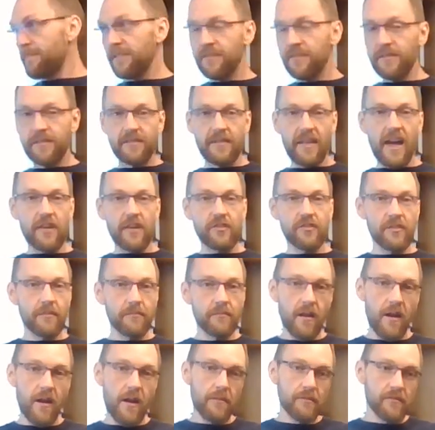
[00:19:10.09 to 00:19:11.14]
Mrs. Dash
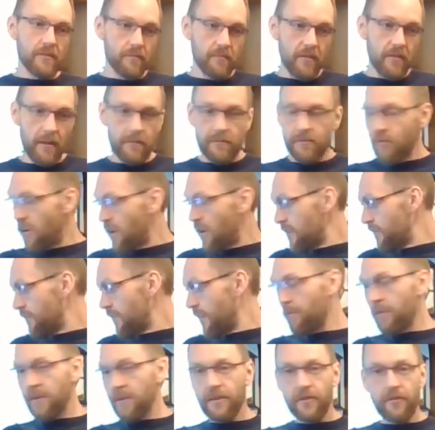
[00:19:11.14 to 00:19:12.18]
sometimes not. If
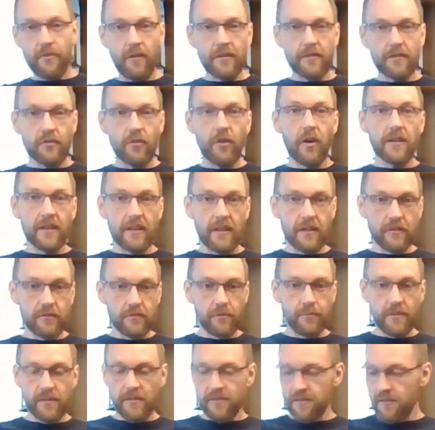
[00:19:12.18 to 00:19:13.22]
I want a crust on it, I'll
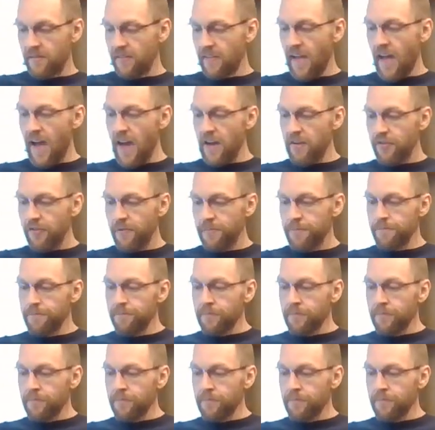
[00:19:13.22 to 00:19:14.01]
do Mrs. Dash.